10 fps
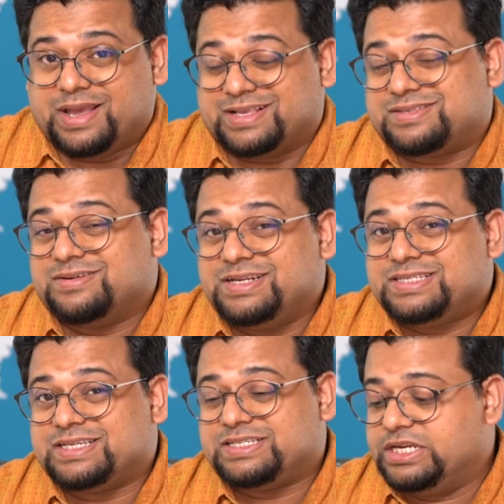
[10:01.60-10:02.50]
it's
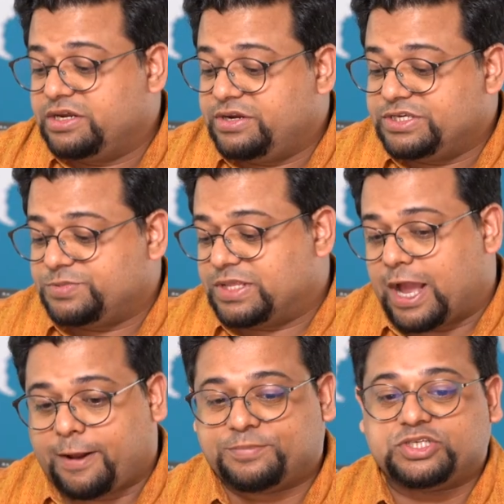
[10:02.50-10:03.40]
thirty-six degrees with
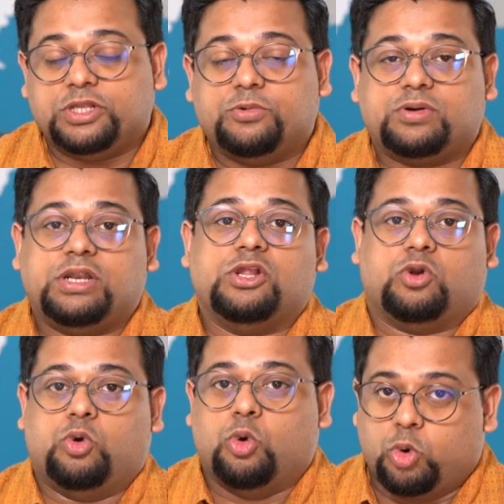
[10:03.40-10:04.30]
absolutely
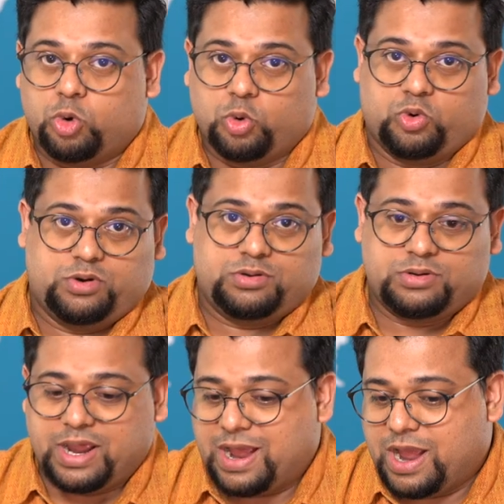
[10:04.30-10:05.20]
no load
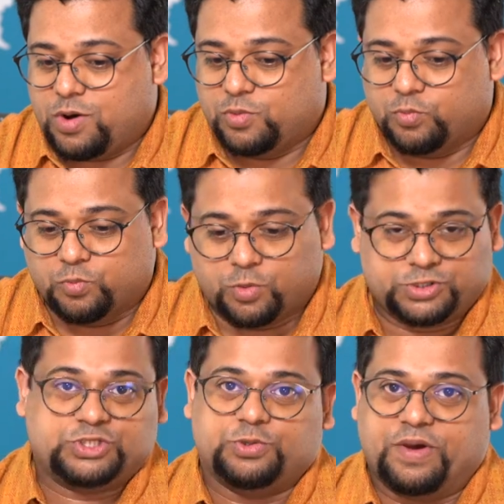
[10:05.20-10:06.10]

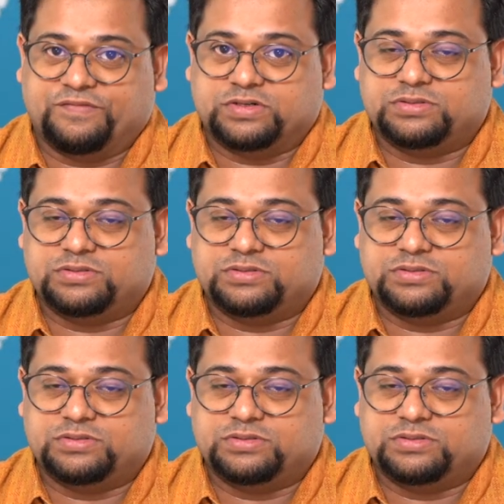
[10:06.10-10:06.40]
whatsoever.